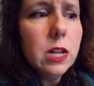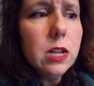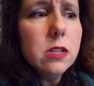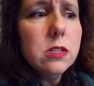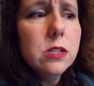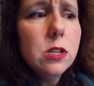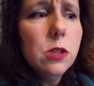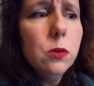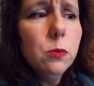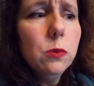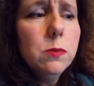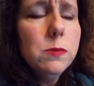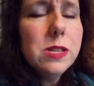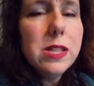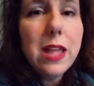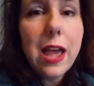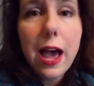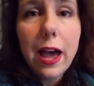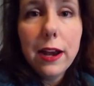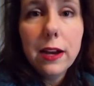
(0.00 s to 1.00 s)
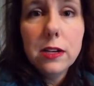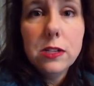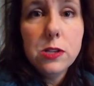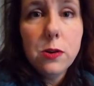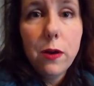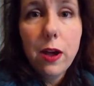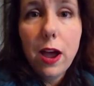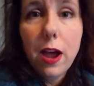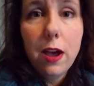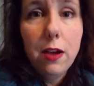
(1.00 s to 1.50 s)
So the rooms in the attic
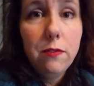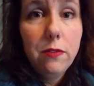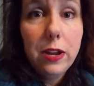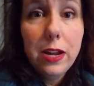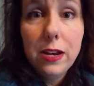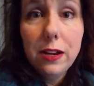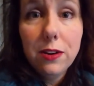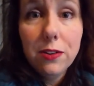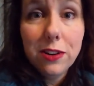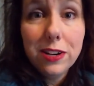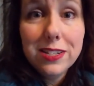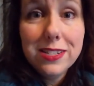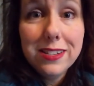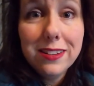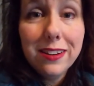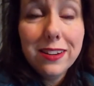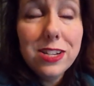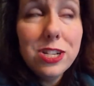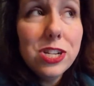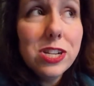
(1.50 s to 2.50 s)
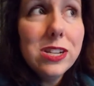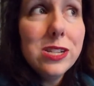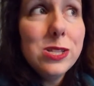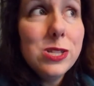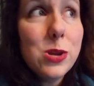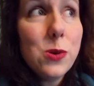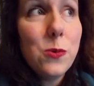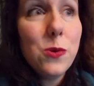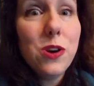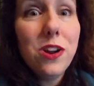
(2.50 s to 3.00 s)
don't have heating or insulation,
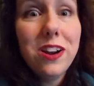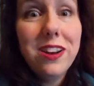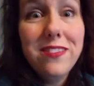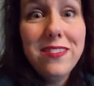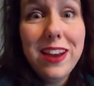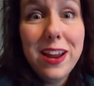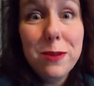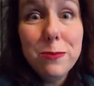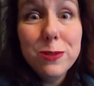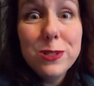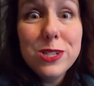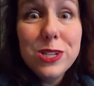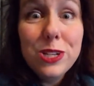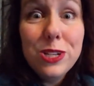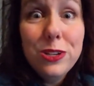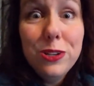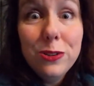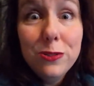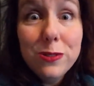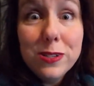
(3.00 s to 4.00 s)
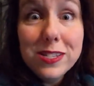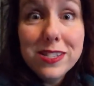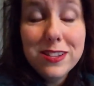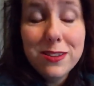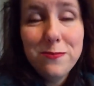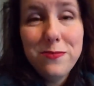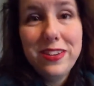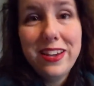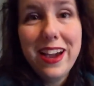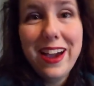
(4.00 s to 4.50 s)
so we're not even able to use
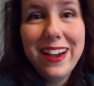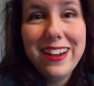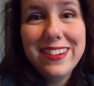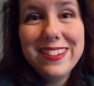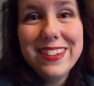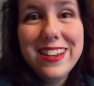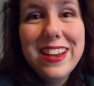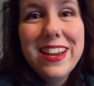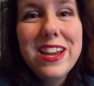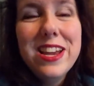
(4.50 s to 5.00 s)
them yet.